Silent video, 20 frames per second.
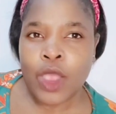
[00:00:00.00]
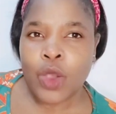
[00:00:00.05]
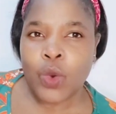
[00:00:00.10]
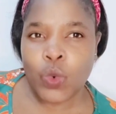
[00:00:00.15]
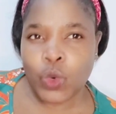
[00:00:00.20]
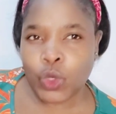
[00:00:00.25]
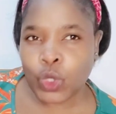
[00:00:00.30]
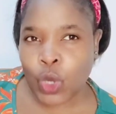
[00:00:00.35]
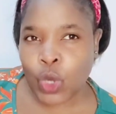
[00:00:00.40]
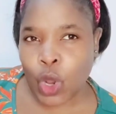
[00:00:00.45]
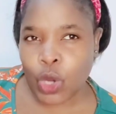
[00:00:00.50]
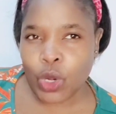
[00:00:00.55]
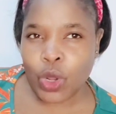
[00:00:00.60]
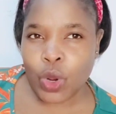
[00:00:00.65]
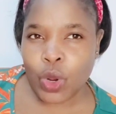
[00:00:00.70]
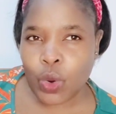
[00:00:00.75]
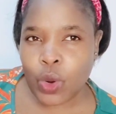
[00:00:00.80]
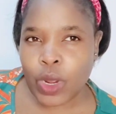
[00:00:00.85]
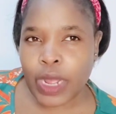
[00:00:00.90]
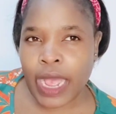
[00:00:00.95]
would Gono
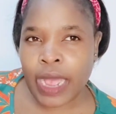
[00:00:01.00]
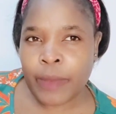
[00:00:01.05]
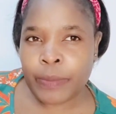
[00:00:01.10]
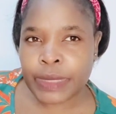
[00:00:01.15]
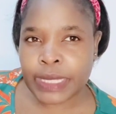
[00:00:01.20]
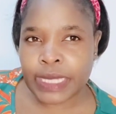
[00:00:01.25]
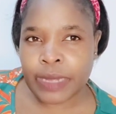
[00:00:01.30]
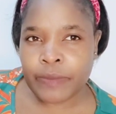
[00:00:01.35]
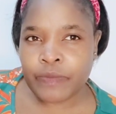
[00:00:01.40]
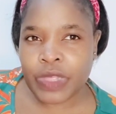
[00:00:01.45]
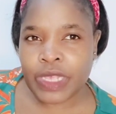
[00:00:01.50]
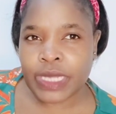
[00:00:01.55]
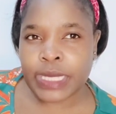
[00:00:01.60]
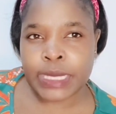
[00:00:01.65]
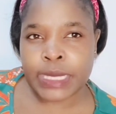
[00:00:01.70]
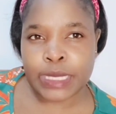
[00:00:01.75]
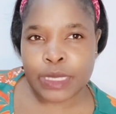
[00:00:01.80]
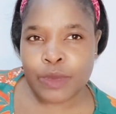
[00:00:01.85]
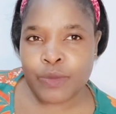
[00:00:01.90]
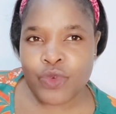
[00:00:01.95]
cook up something
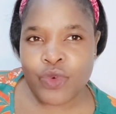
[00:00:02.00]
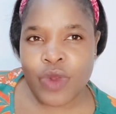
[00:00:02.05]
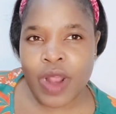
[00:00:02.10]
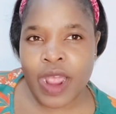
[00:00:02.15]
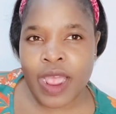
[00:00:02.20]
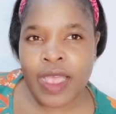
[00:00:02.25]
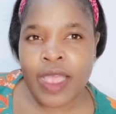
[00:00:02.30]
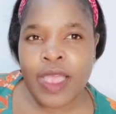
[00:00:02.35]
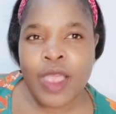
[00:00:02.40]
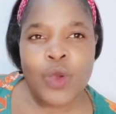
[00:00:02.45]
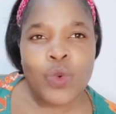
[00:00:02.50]
Zimra?